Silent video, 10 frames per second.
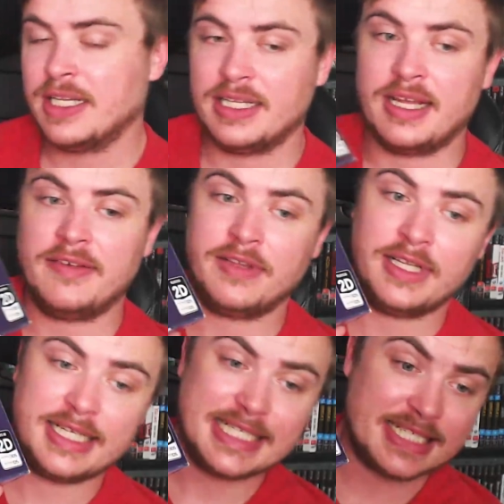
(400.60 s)

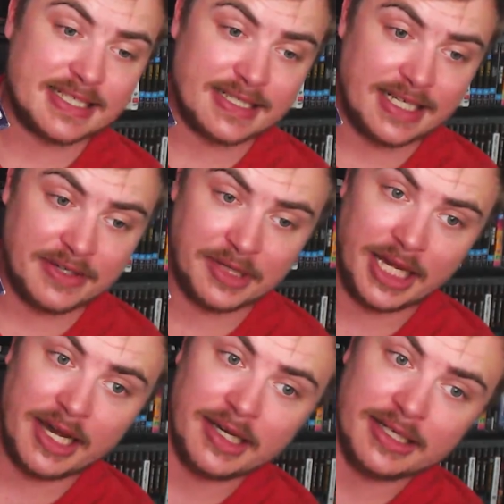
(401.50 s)
Nevertheless, here we
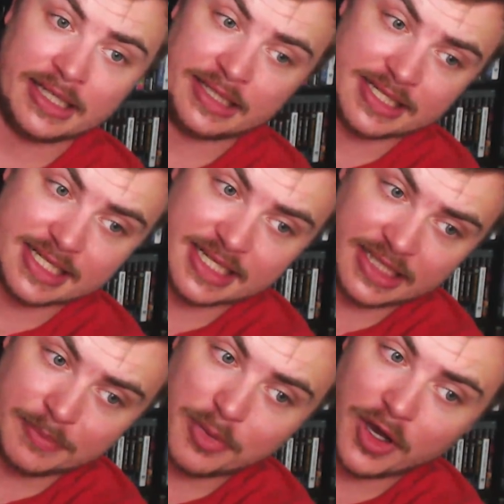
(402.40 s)
are, and it's
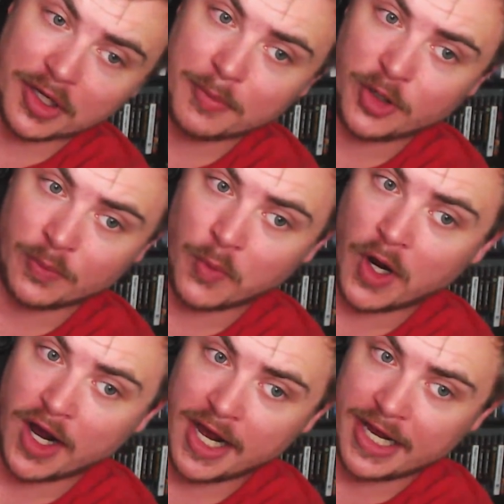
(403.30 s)
the Pokemon
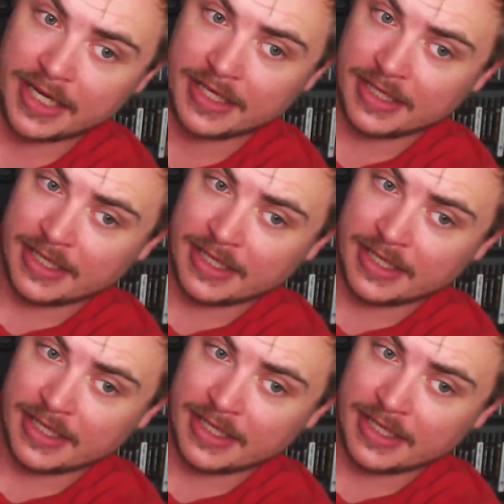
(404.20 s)
Y